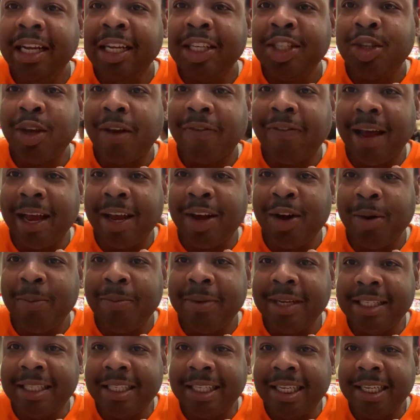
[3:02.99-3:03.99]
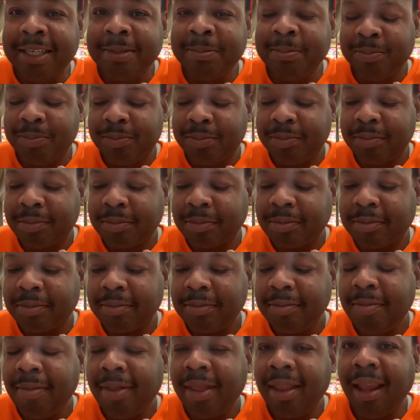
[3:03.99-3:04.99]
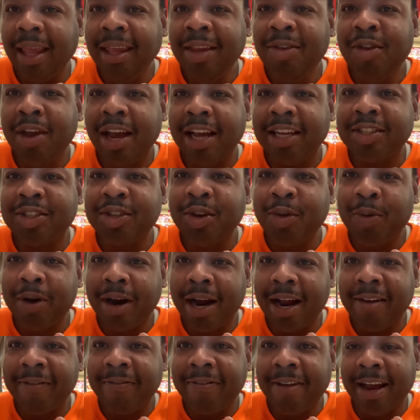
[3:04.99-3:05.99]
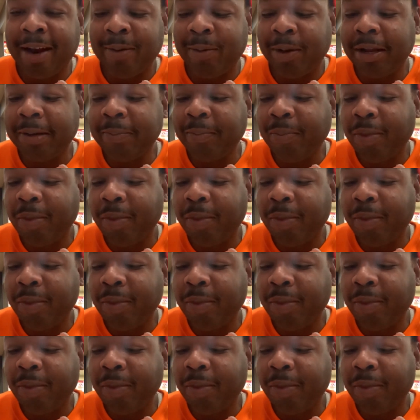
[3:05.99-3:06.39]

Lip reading: So if I go missing, you guys know where to find me.